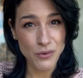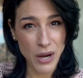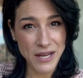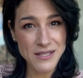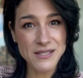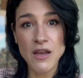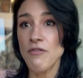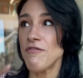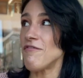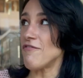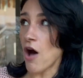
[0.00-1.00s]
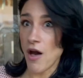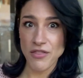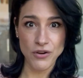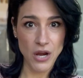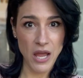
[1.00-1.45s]
right?
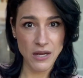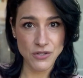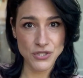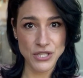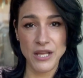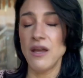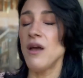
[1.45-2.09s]
Father energy.